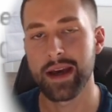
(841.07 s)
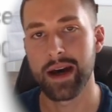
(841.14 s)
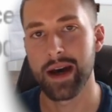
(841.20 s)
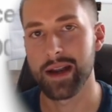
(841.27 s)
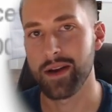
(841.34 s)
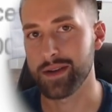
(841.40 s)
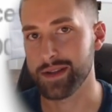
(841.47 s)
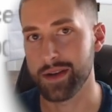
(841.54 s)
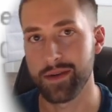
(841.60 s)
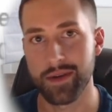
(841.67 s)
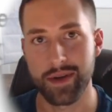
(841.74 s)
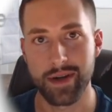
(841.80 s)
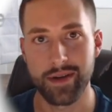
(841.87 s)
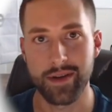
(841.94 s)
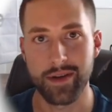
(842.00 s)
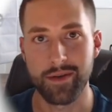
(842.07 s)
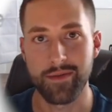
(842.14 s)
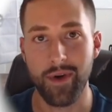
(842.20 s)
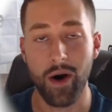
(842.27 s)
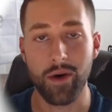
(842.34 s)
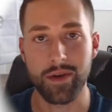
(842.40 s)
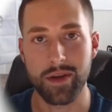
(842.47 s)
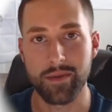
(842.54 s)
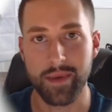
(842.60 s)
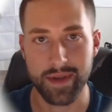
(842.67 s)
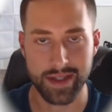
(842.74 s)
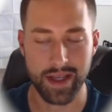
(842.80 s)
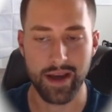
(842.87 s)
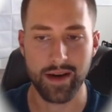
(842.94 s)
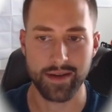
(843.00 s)
and also their volume of
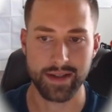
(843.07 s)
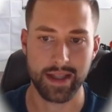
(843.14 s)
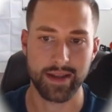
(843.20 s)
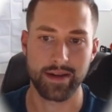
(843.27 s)
sales that